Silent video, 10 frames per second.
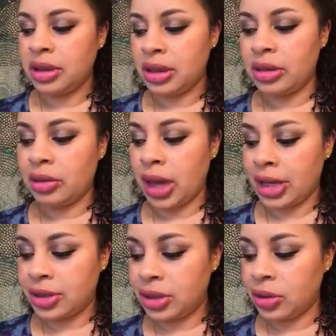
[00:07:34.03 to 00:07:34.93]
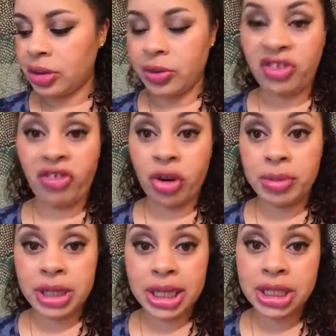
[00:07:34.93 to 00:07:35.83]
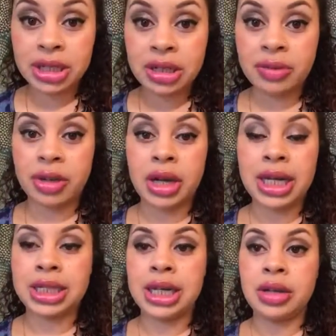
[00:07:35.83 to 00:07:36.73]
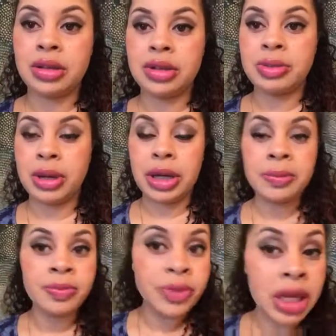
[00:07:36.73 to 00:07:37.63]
you know, it has to do with the reformulation of their eyeshadows, but